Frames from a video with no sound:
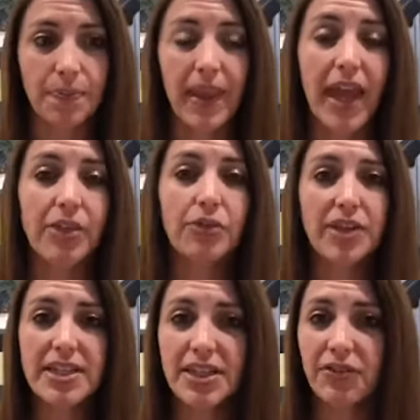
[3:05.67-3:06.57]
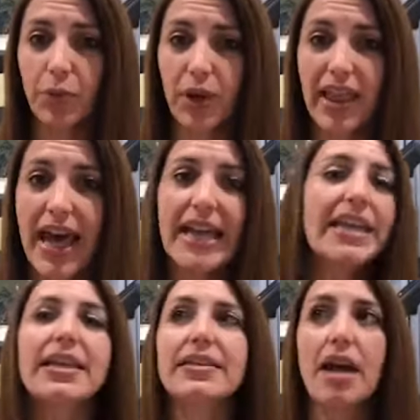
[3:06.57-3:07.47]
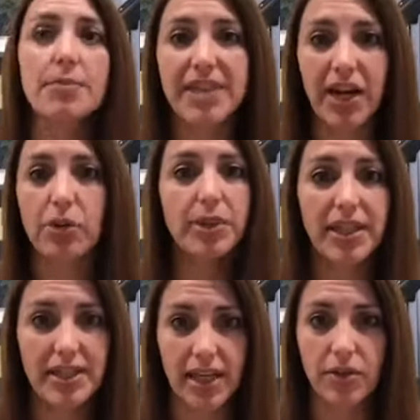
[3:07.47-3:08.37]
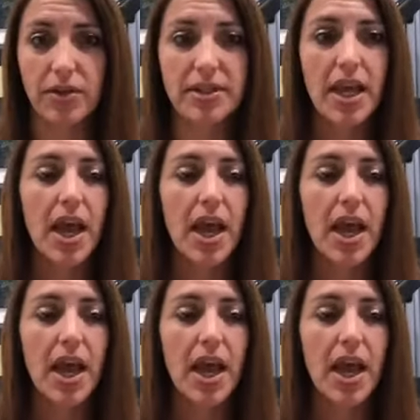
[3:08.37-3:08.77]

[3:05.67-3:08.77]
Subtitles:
and the reason for that is I'm terrible at titles.